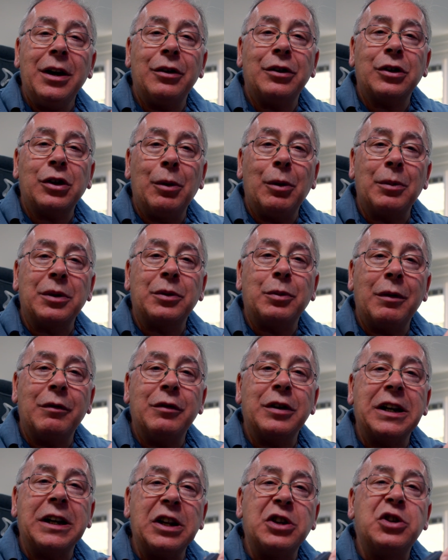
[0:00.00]
in the comments whether
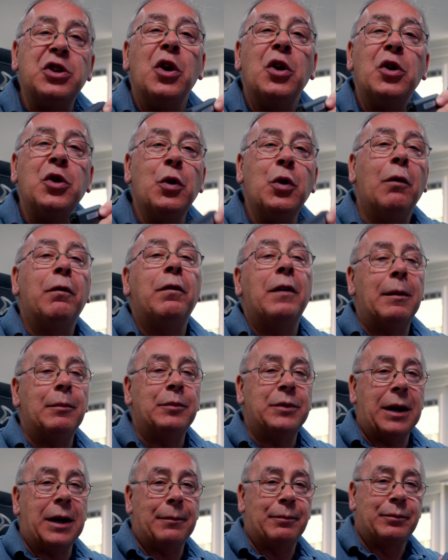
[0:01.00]
it gets your
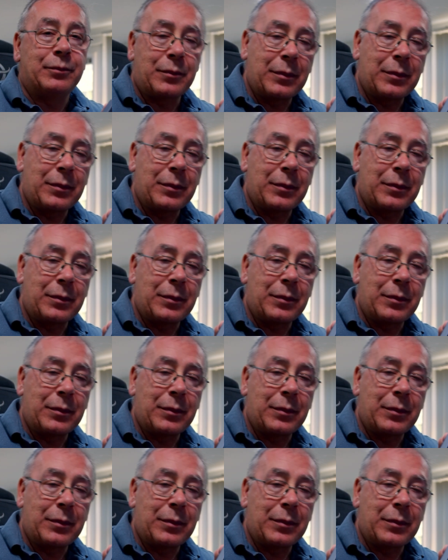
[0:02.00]
thumbs up.